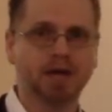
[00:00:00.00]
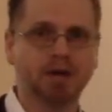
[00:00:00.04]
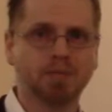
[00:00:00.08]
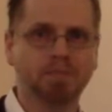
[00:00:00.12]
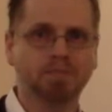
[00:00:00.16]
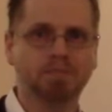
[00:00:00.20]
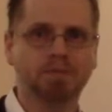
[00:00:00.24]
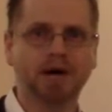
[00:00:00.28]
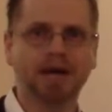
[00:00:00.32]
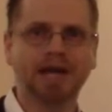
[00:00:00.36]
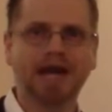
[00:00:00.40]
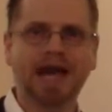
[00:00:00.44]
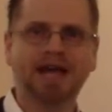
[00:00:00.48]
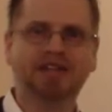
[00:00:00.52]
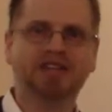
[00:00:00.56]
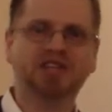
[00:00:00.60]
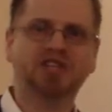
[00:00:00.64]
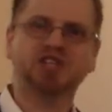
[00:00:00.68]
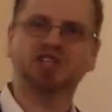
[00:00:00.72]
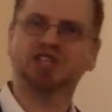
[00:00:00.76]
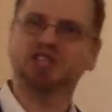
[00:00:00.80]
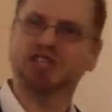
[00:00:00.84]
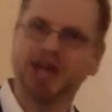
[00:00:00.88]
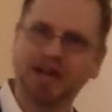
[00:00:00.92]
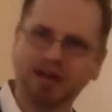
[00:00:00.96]
But at
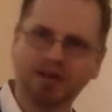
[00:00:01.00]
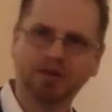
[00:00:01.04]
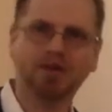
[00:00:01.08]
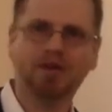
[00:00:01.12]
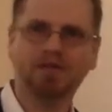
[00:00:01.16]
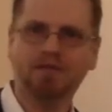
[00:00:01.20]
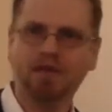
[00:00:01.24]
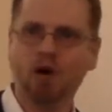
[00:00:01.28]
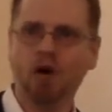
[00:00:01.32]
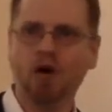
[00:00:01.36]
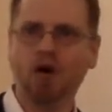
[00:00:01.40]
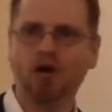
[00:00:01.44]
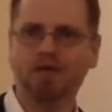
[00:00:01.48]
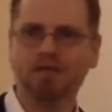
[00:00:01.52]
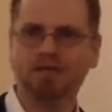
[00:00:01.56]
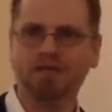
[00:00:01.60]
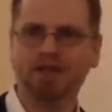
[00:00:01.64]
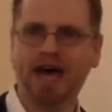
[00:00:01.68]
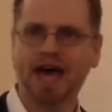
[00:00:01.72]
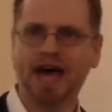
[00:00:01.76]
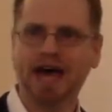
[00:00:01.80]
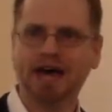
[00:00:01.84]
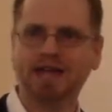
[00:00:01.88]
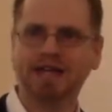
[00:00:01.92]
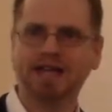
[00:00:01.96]
the center of all of
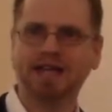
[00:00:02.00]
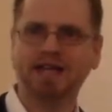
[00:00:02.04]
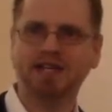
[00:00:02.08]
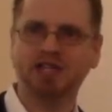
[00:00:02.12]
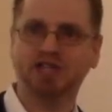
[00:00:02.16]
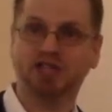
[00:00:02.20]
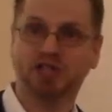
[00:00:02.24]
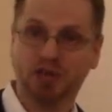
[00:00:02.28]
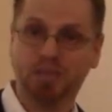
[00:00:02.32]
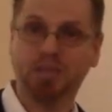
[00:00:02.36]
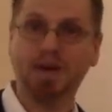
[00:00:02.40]
that is